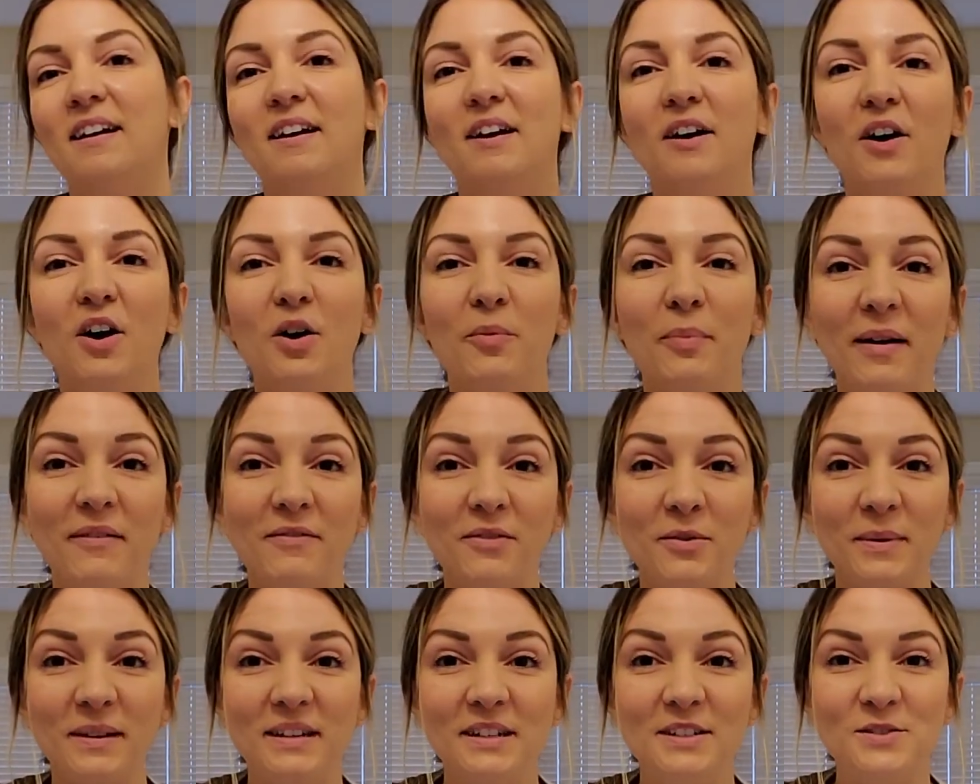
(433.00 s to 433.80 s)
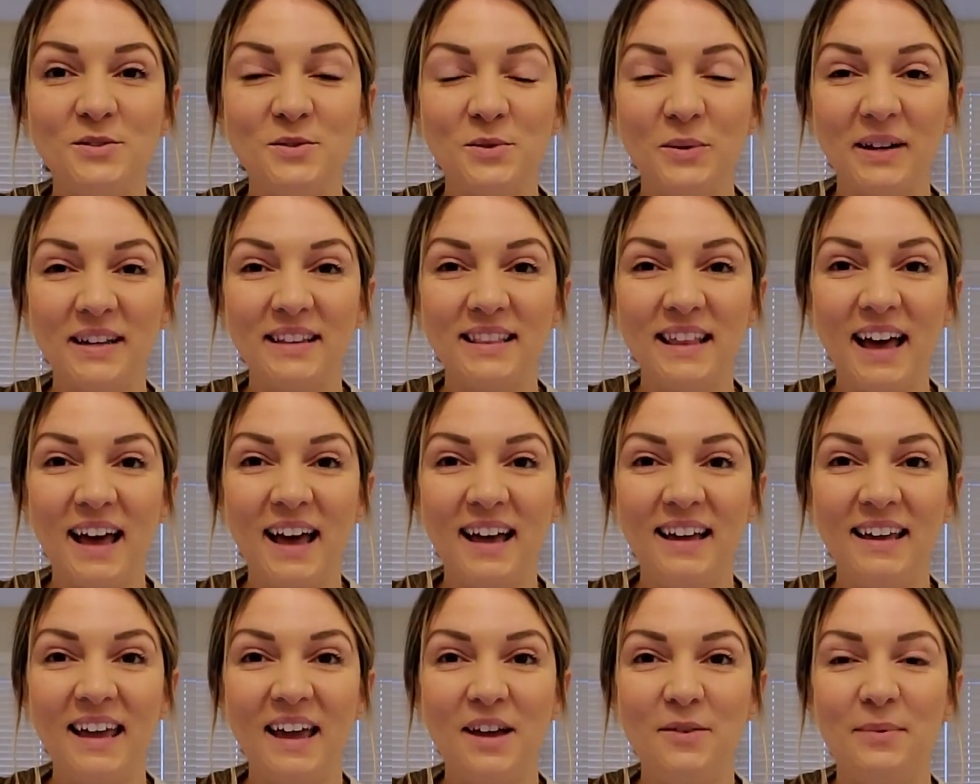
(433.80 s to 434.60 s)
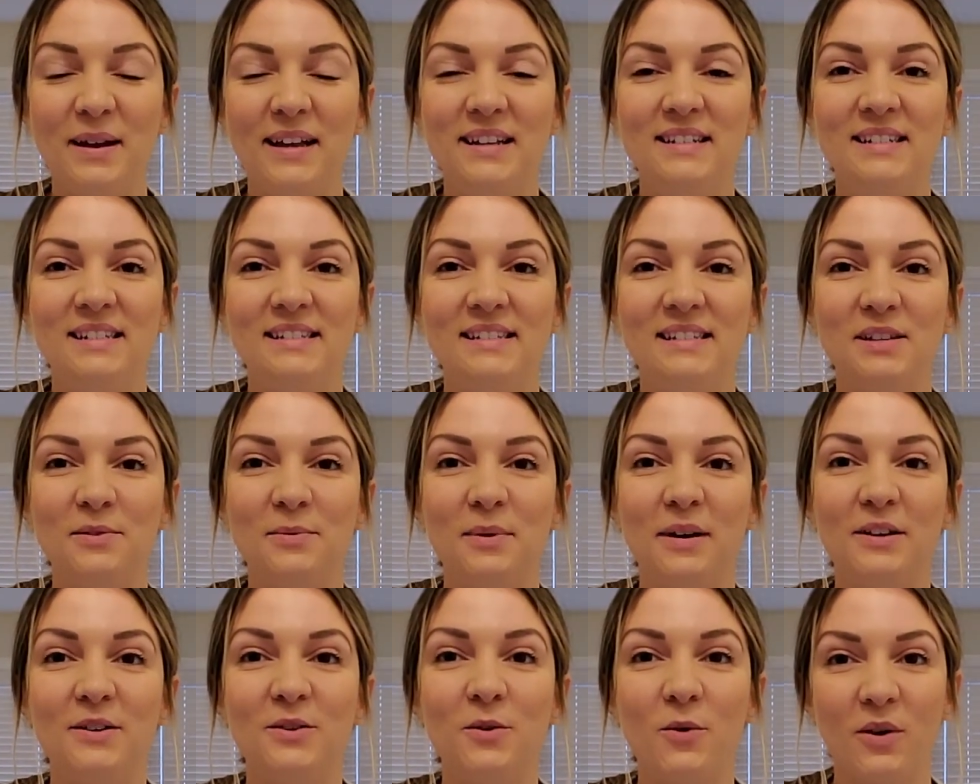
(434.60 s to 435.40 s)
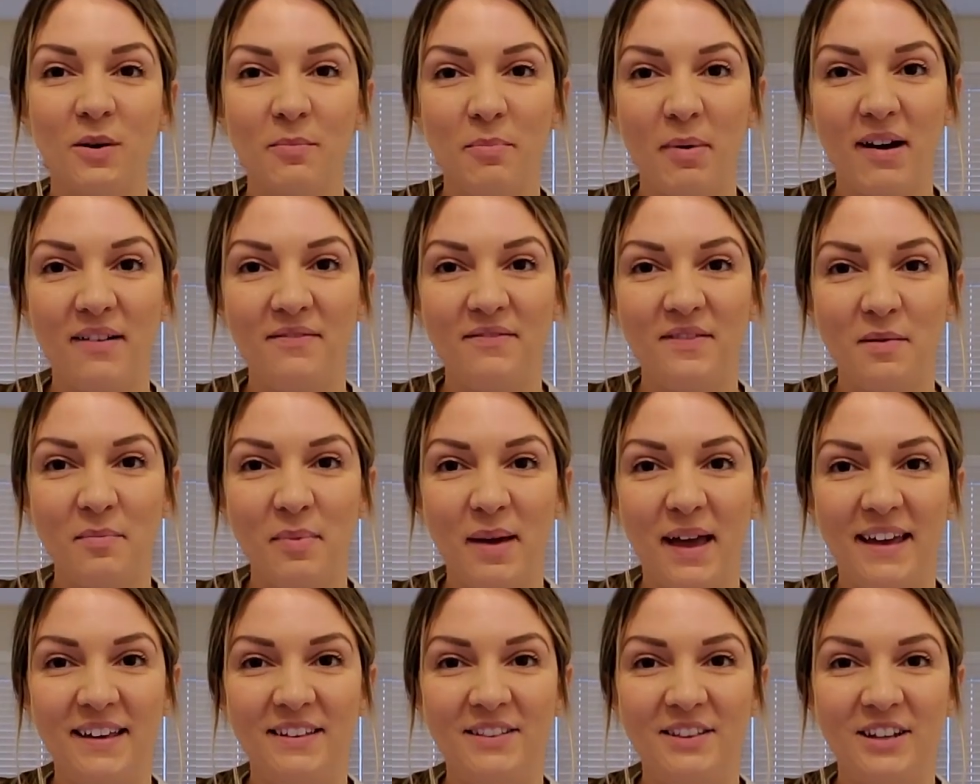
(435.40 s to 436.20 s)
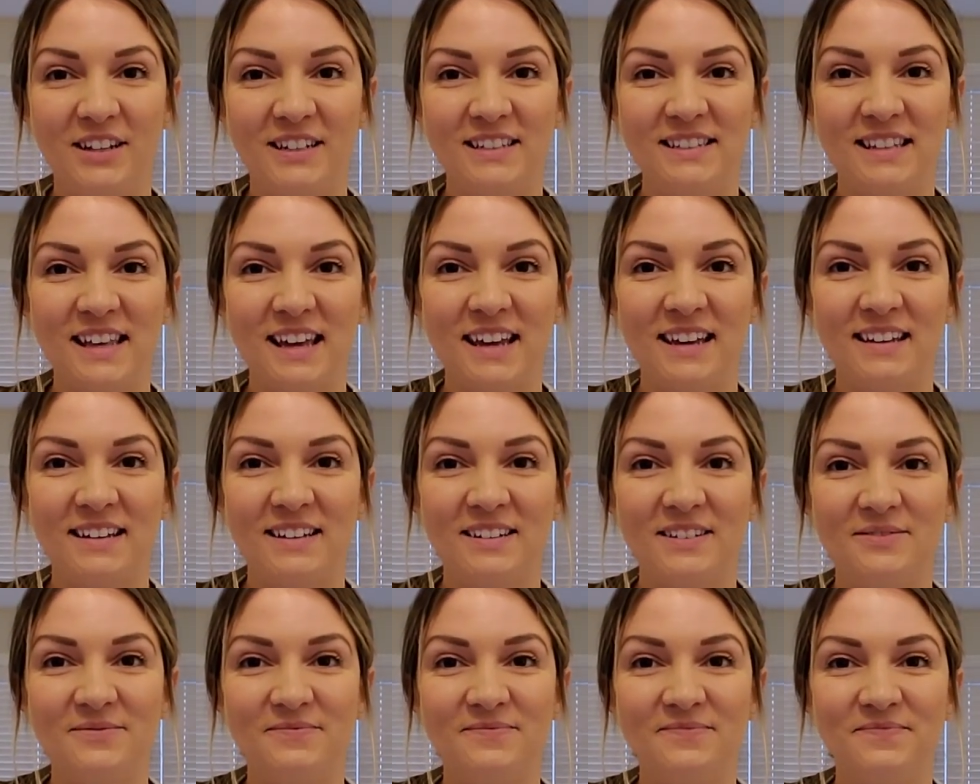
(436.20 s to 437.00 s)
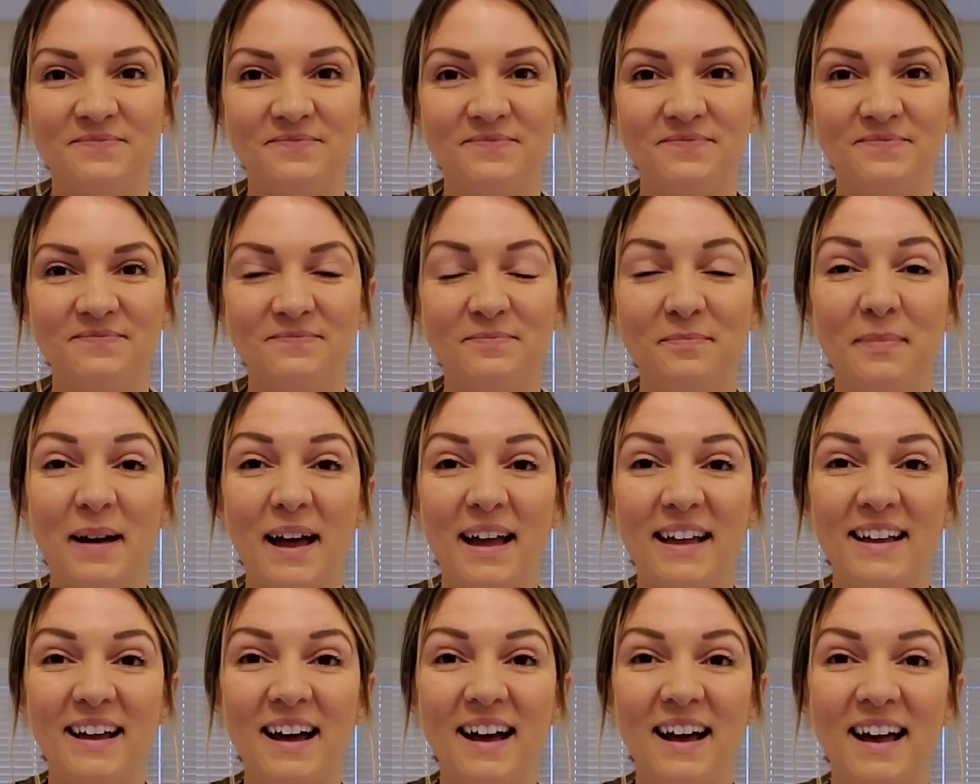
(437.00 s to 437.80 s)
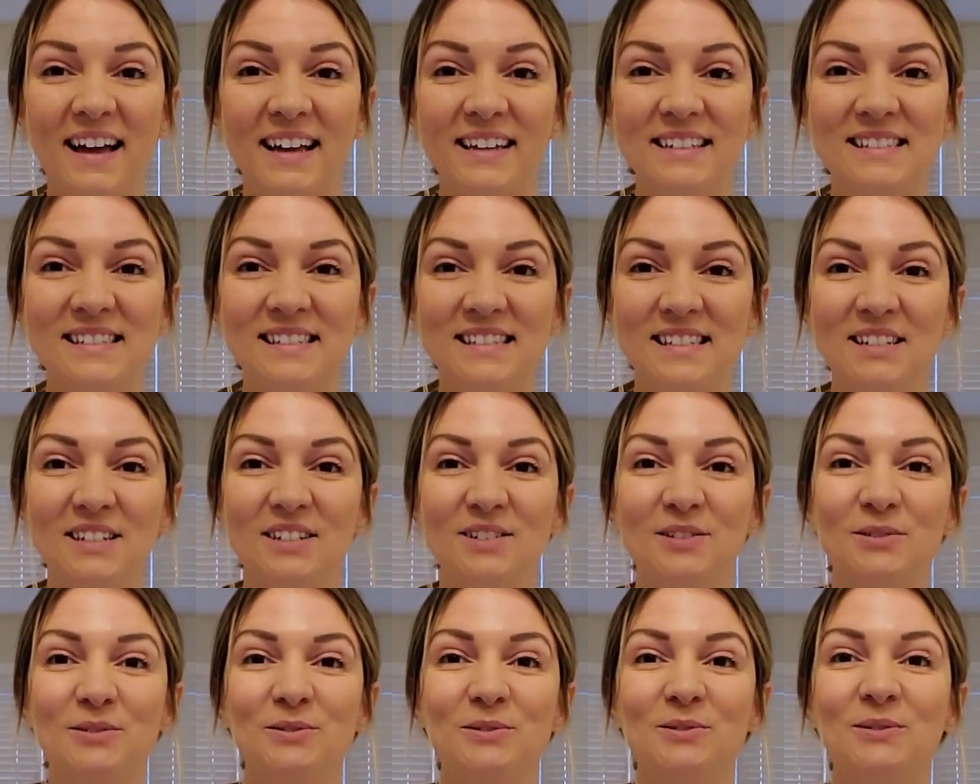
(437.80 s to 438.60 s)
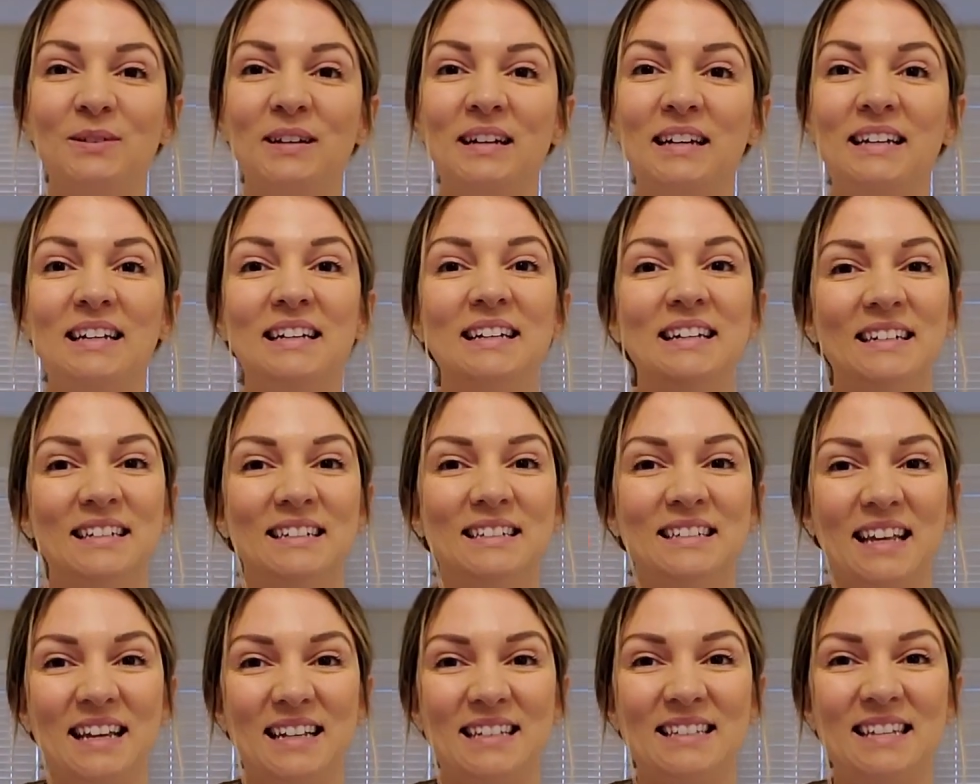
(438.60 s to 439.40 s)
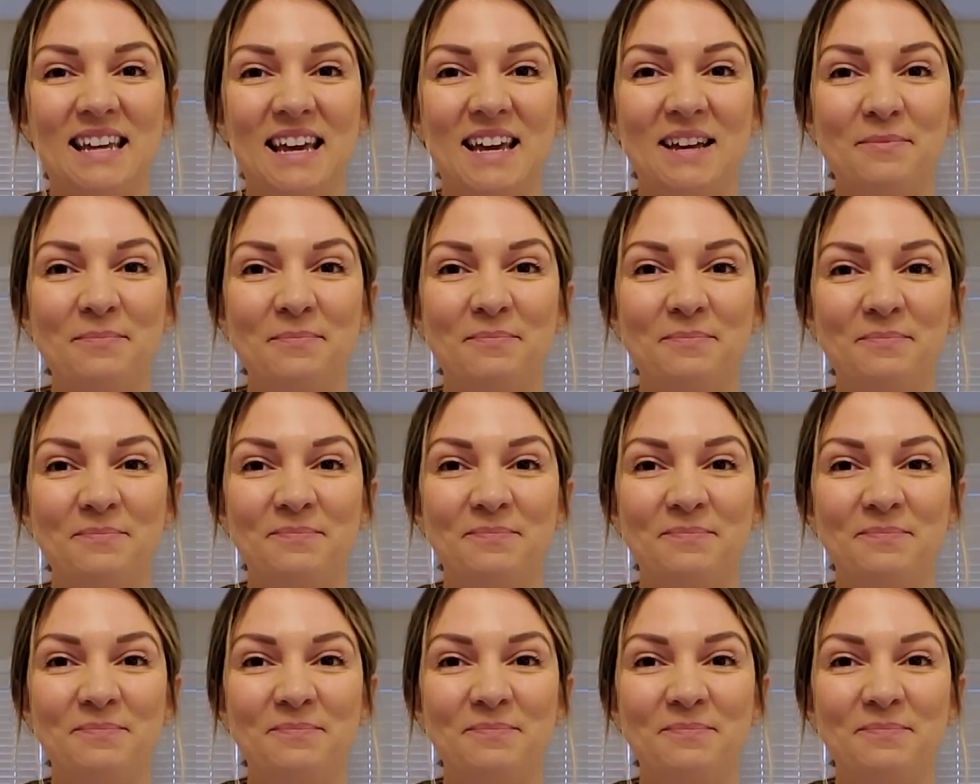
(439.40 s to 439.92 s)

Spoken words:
Hope everyone enjoyed that. Can't wait to see what your puffy paint looks like. Bye guys, see you next time.